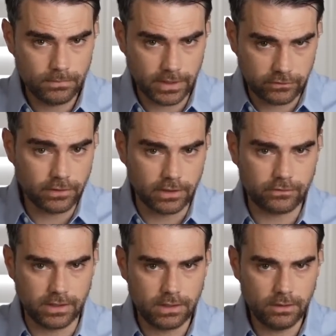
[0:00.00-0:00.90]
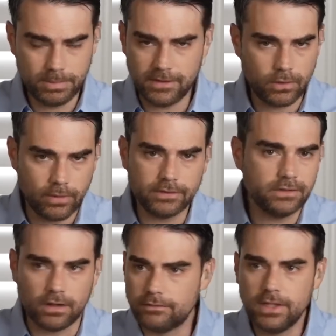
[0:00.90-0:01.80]
Like, seriously, it'd be the
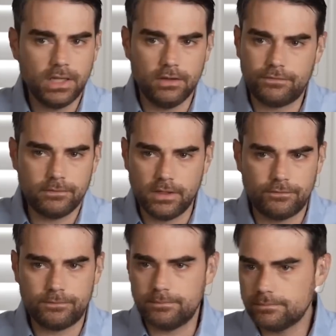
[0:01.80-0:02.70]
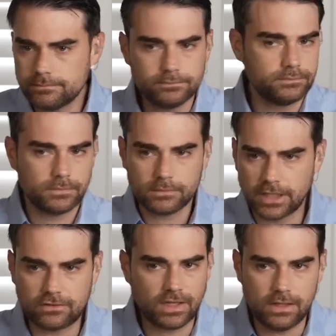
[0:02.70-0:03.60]
equivalent of if
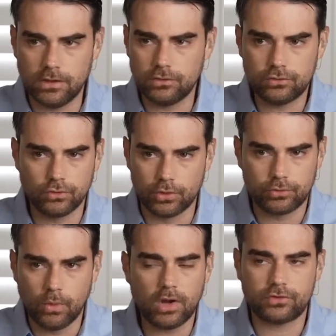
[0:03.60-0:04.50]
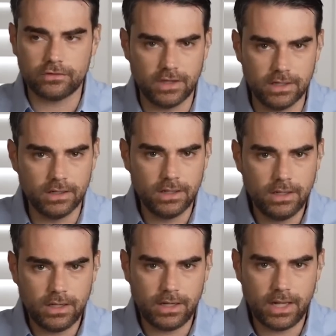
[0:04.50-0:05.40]
let's say that George Washington
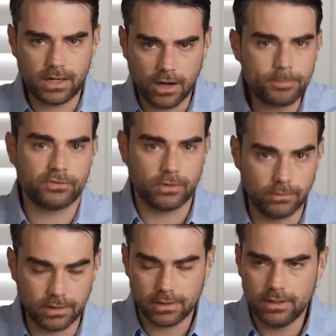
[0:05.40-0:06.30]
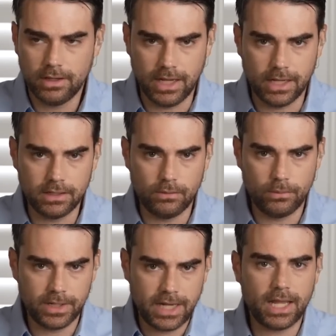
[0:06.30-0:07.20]
had a harpsichord and
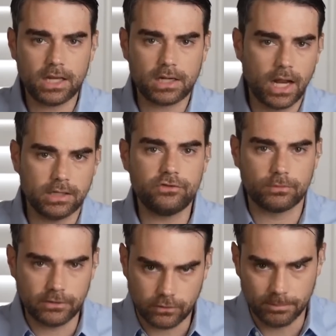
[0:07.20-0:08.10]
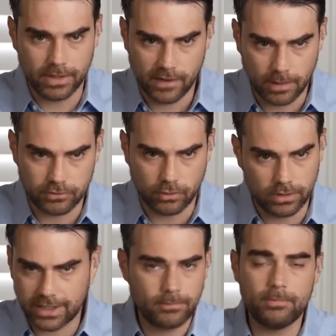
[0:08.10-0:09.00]
we had Condoleezza Rice go and play the
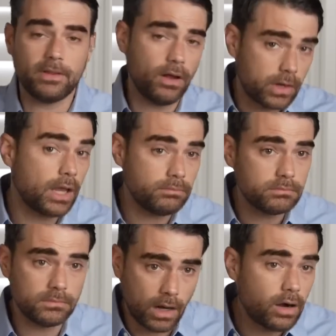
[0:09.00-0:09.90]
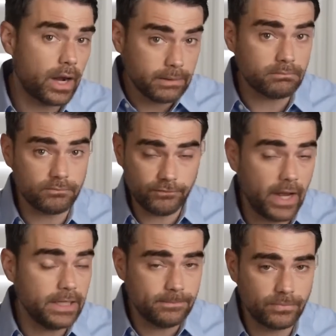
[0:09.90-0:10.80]
harpsichord. Like, everyone would be like, okay, all right,
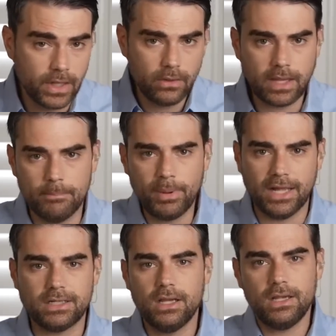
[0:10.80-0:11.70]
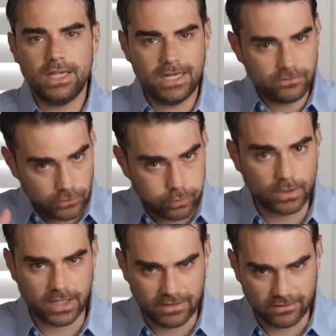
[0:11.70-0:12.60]
fine. Okay, but it is the
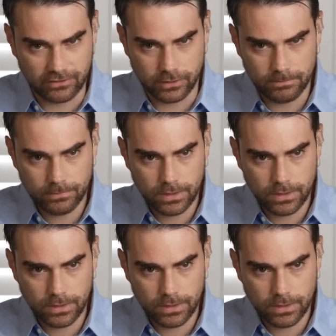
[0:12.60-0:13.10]
twerking that does it.